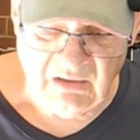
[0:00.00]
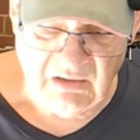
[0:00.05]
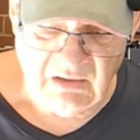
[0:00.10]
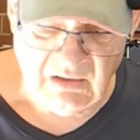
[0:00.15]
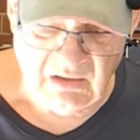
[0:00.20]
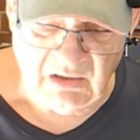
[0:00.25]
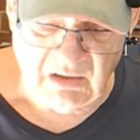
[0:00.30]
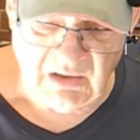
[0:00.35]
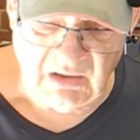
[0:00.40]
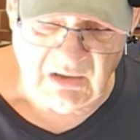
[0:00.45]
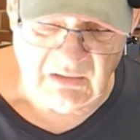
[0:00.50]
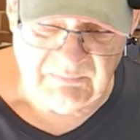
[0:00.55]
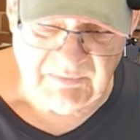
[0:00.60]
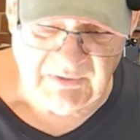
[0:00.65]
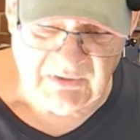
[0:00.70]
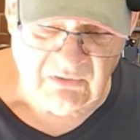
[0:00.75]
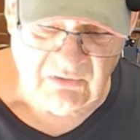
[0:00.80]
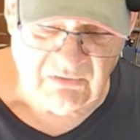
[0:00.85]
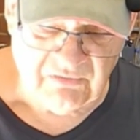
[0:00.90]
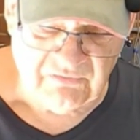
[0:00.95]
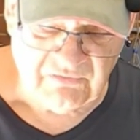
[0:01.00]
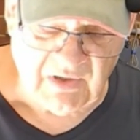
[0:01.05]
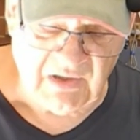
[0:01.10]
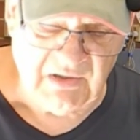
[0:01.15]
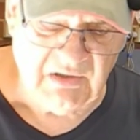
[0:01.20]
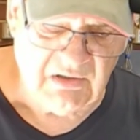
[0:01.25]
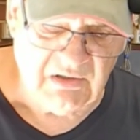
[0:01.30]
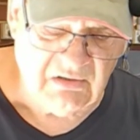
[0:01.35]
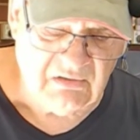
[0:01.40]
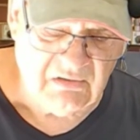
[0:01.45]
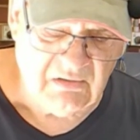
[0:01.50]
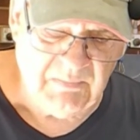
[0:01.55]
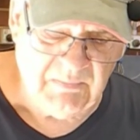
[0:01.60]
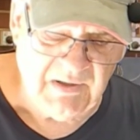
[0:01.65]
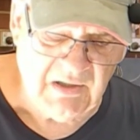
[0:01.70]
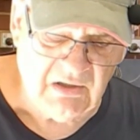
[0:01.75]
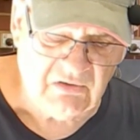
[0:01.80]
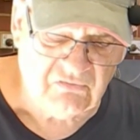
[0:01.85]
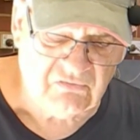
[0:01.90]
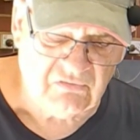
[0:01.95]
and because they needed to be
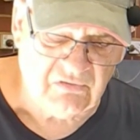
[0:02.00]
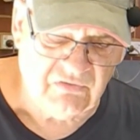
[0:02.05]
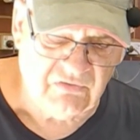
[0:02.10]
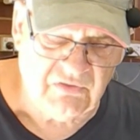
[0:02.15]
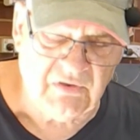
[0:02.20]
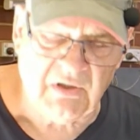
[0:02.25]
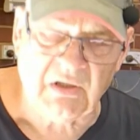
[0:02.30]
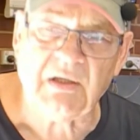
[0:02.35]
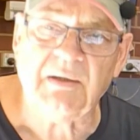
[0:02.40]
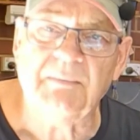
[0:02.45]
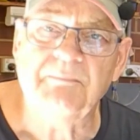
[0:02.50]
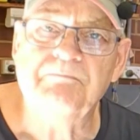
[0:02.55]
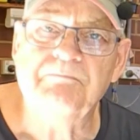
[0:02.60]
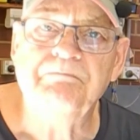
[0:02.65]
extra thick